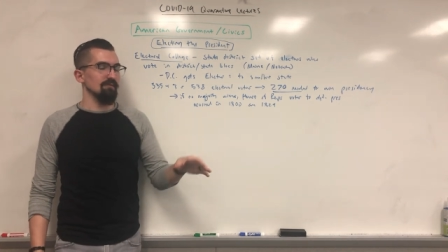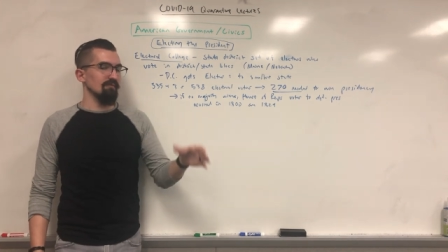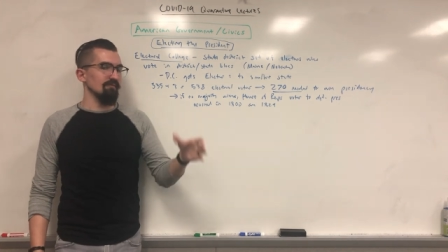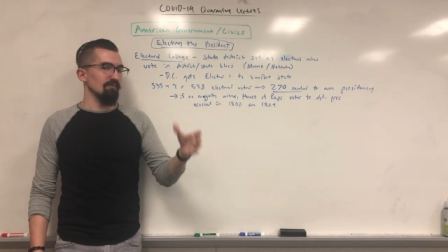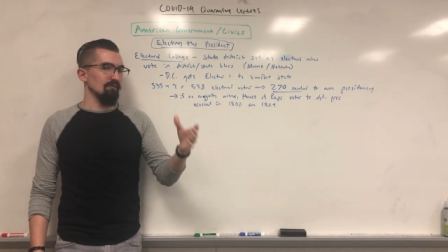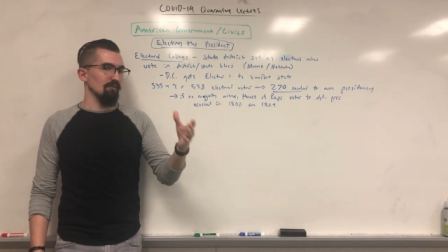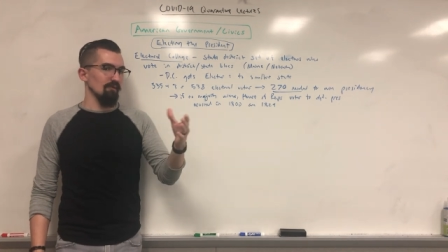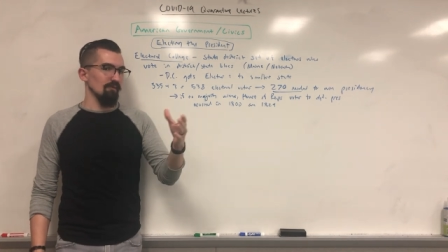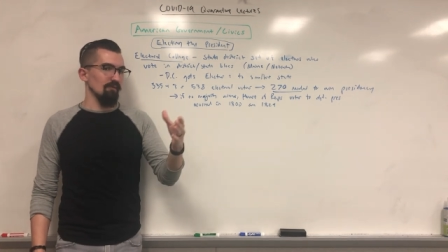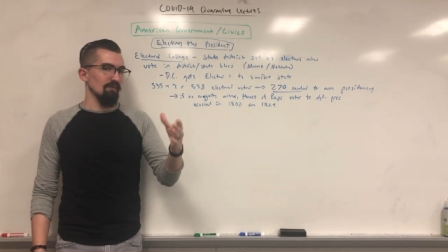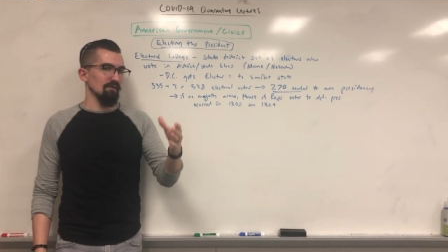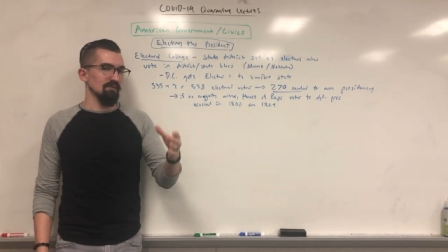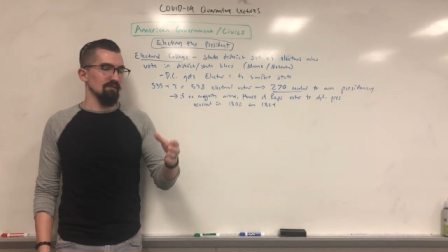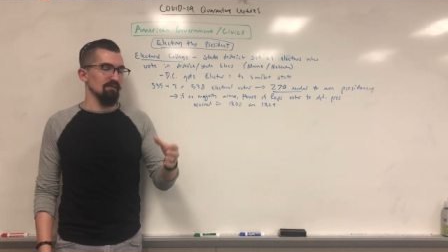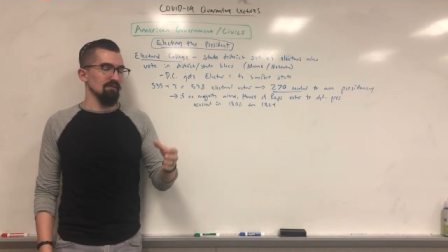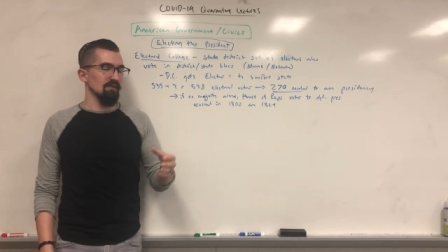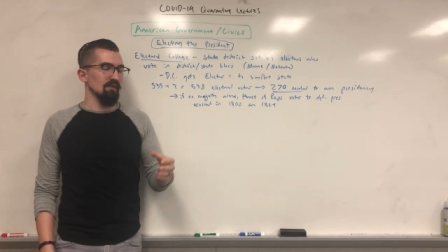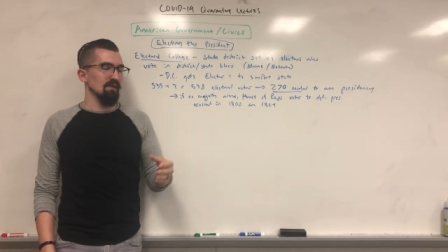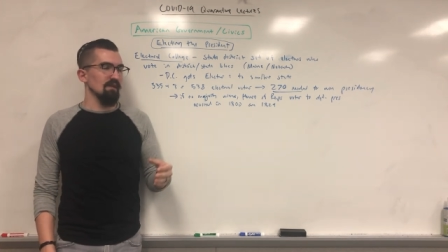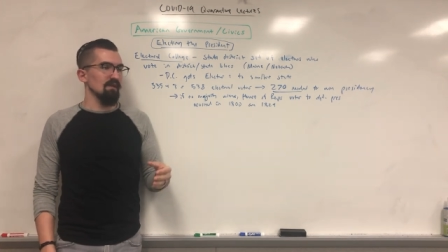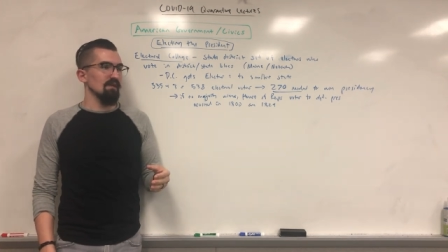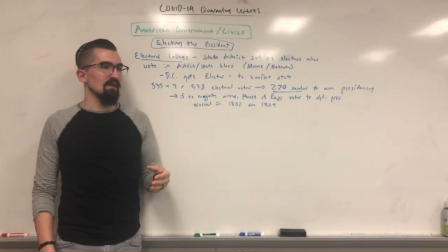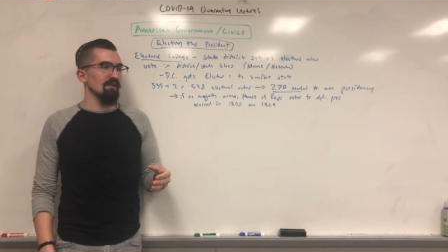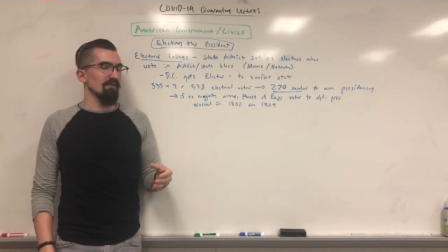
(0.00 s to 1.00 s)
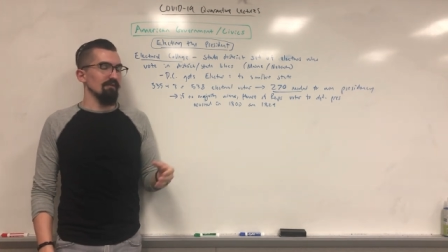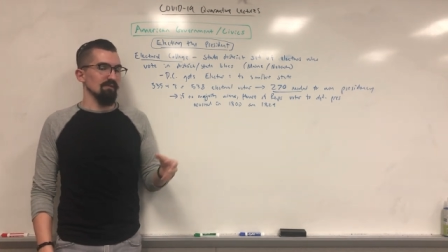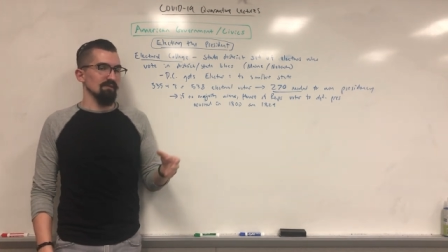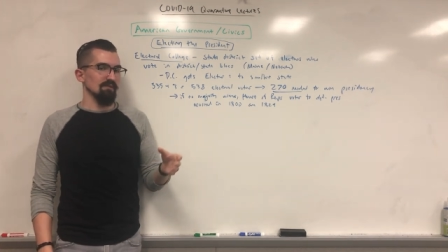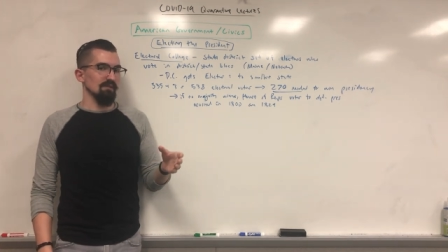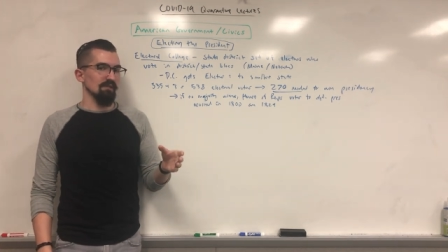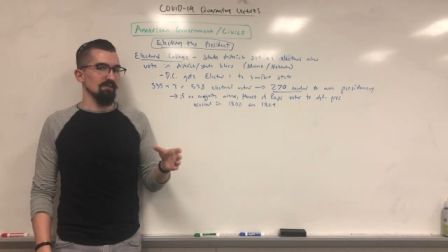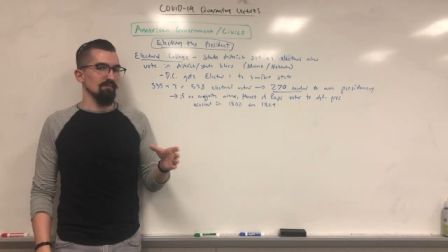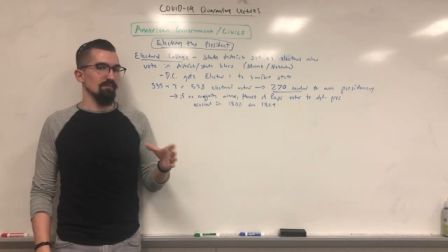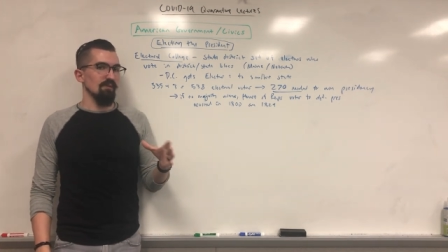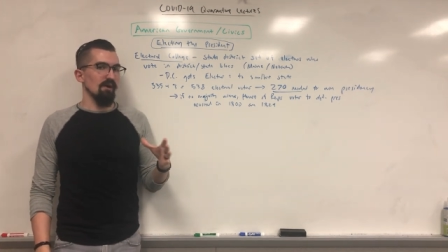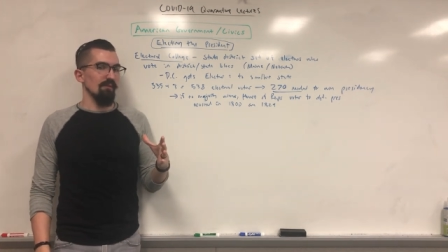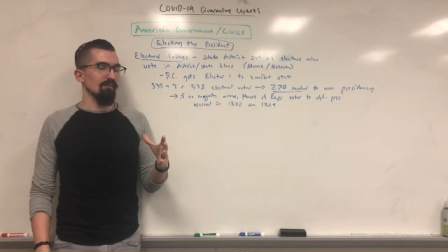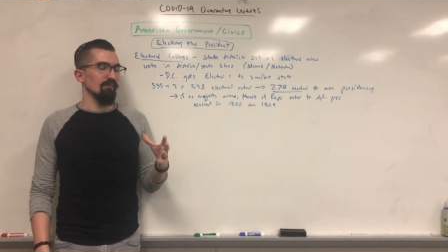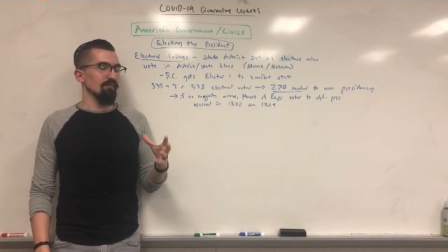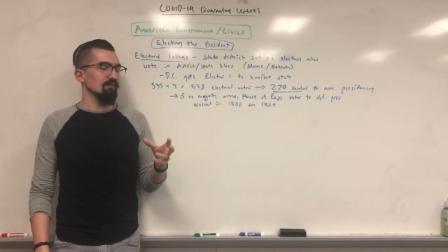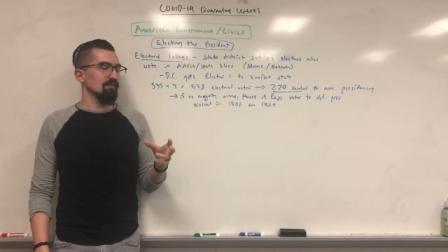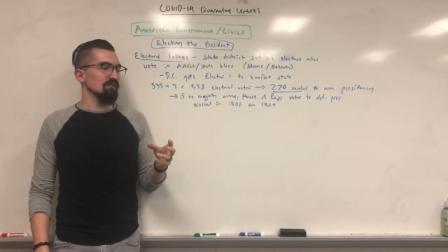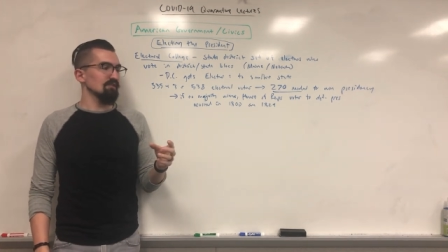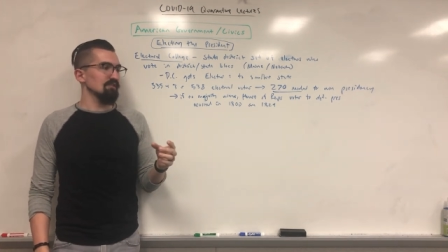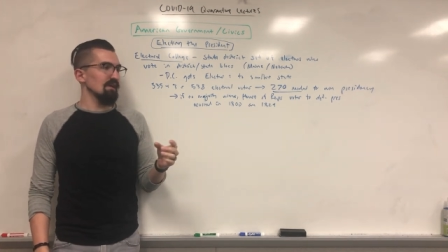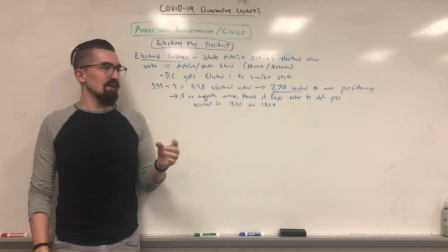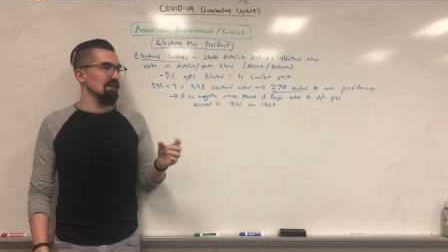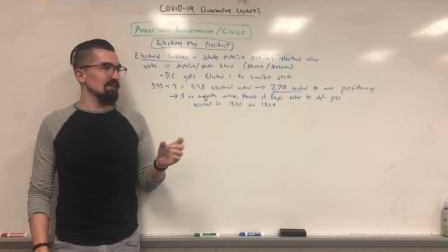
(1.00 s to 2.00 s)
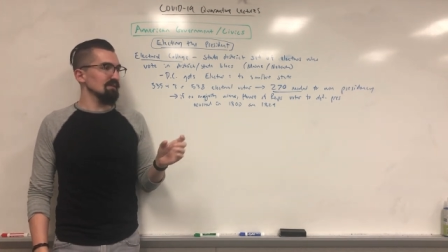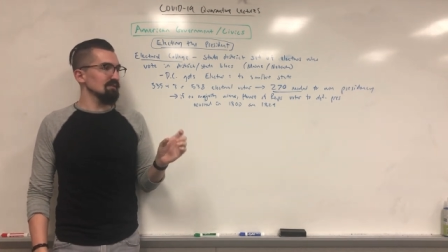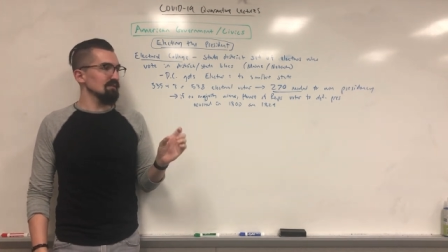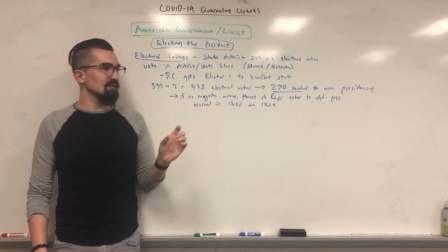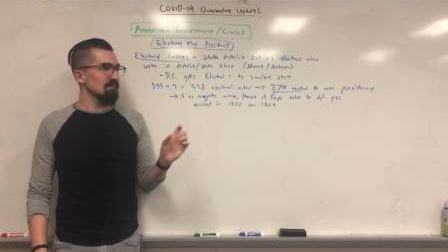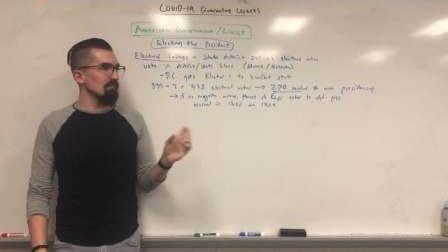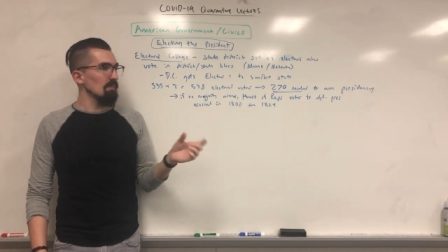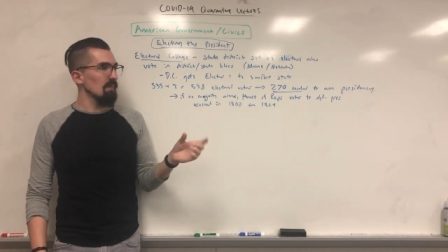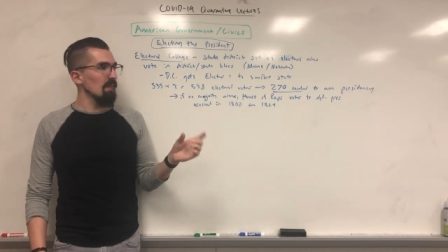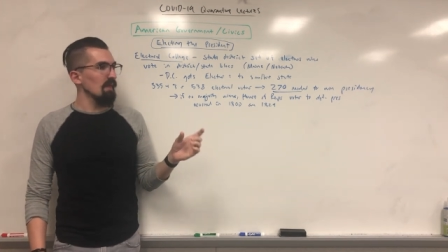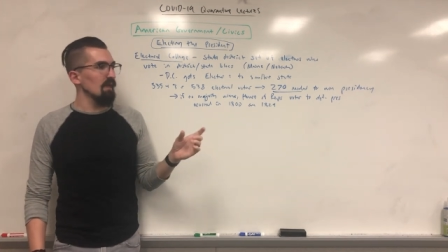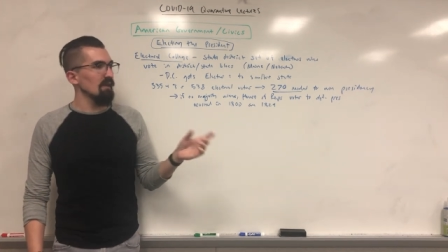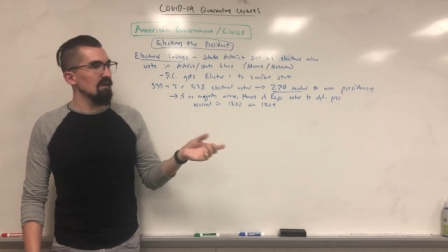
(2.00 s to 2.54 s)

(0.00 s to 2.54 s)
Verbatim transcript: even though he wasn't, he was less popular than Jackson,